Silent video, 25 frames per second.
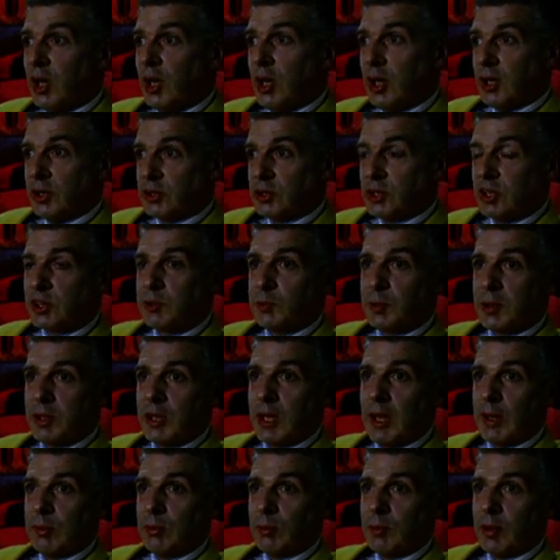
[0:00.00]
it just
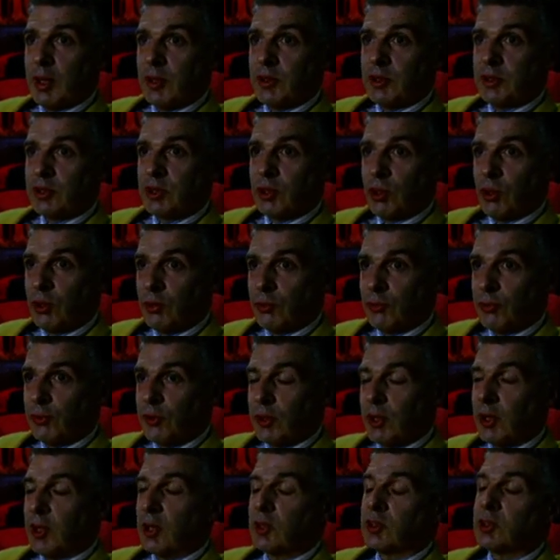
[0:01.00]
became about this
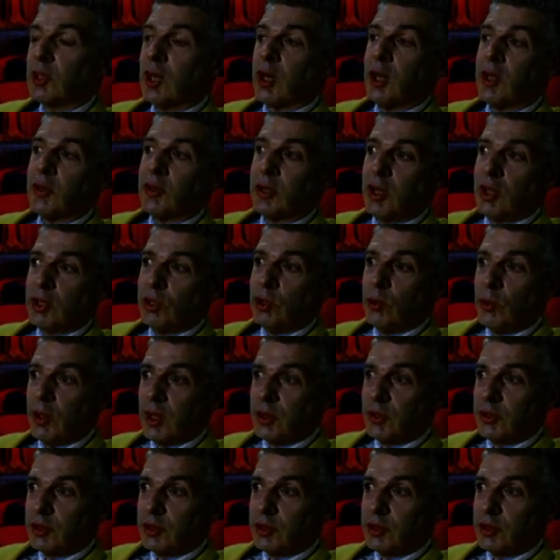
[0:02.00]
conflict, and then you had